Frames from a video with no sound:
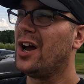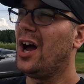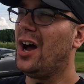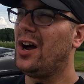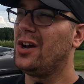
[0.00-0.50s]

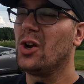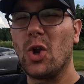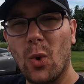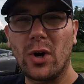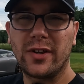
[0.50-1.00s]

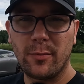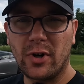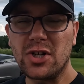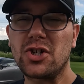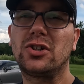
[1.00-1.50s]
lower
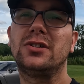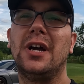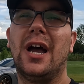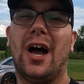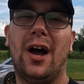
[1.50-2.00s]
temperature.
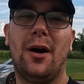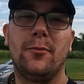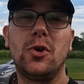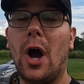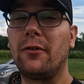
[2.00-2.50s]

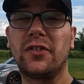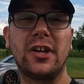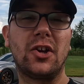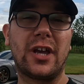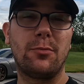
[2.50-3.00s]
You're
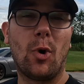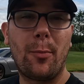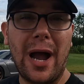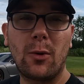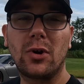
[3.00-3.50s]
obviously gonna get more
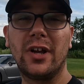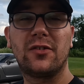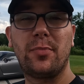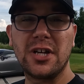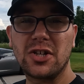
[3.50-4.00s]
power,
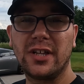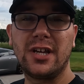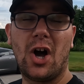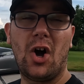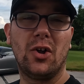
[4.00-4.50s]

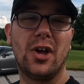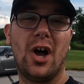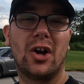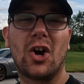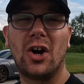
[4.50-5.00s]
especially
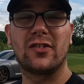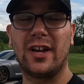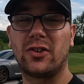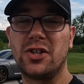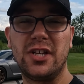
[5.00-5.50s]
on cars
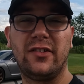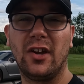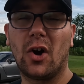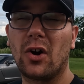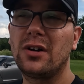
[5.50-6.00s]
like the
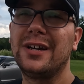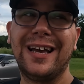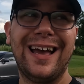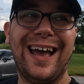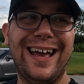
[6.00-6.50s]
GTR.
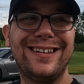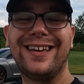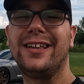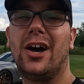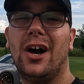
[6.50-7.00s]
And
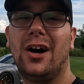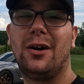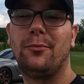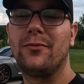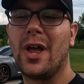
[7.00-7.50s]
then
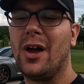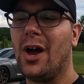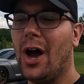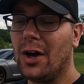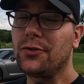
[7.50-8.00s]

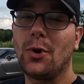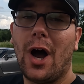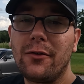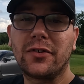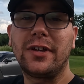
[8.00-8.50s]
also,
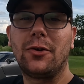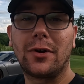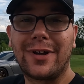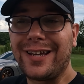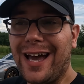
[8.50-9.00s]
obviously the
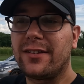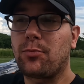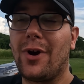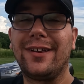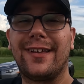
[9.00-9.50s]
gas
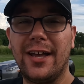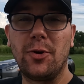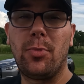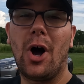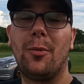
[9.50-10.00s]
price at
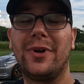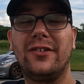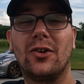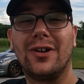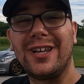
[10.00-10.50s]
the pump
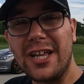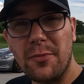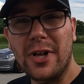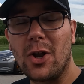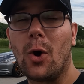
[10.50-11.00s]
is a
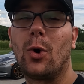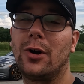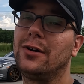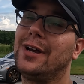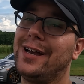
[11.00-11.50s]
little bit
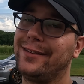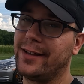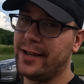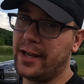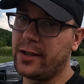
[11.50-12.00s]
lower
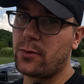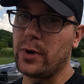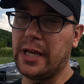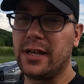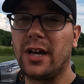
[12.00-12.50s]
than
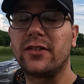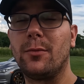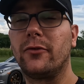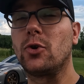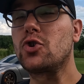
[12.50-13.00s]
93. Now,
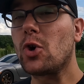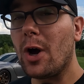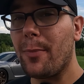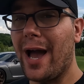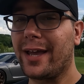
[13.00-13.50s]
some of the
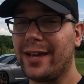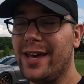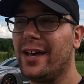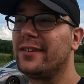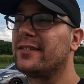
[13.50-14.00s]
drawback
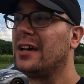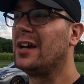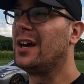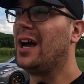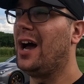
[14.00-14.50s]
is
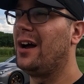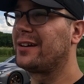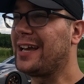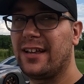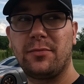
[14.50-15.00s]

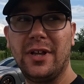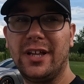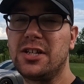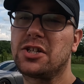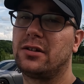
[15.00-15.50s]
gas
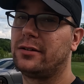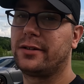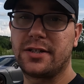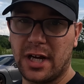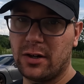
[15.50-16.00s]
mileage,
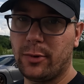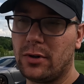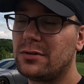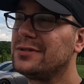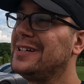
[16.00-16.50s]

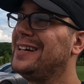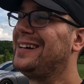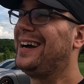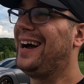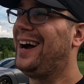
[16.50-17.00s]
terrible.
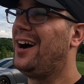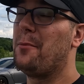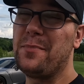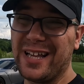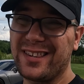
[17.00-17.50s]

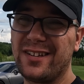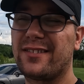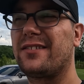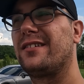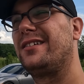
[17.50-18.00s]

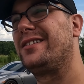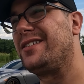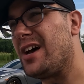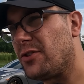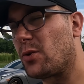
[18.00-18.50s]
Maintenance,
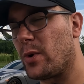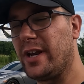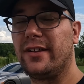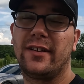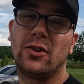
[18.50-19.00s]
not the
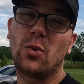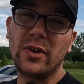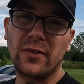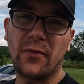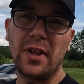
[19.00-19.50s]
greatest. And the
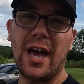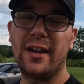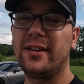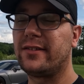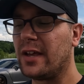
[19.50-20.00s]
reason for that
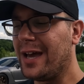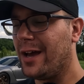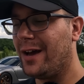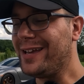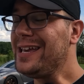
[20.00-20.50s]
is
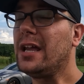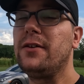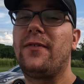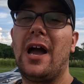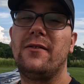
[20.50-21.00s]

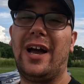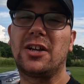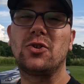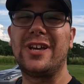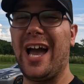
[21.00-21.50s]
E85
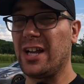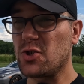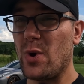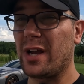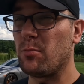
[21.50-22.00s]
actually
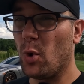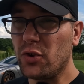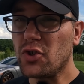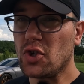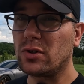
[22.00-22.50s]
attracts
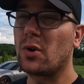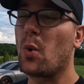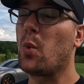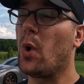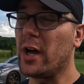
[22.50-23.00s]
moisture
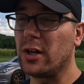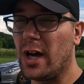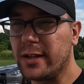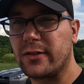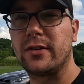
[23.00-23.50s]
quite a
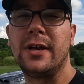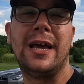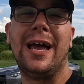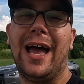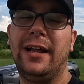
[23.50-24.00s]
lot.
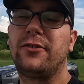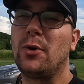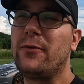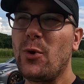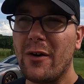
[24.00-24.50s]
And so
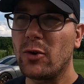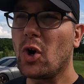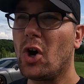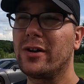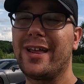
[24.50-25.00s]
if you have a
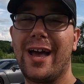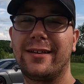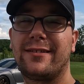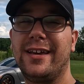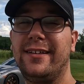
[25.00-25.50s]
car
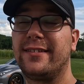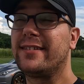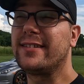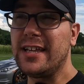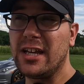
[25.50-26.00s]
that is
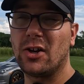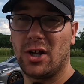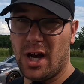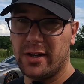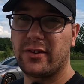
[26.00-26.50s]
sitting a
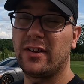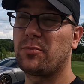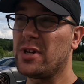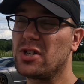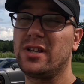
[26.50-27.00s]
lot,
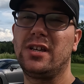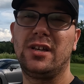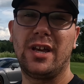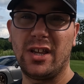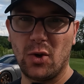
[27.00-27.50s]

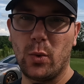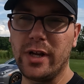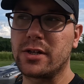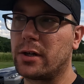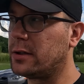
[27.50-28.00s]
especially in the
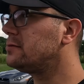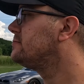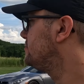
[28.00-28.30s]
winter,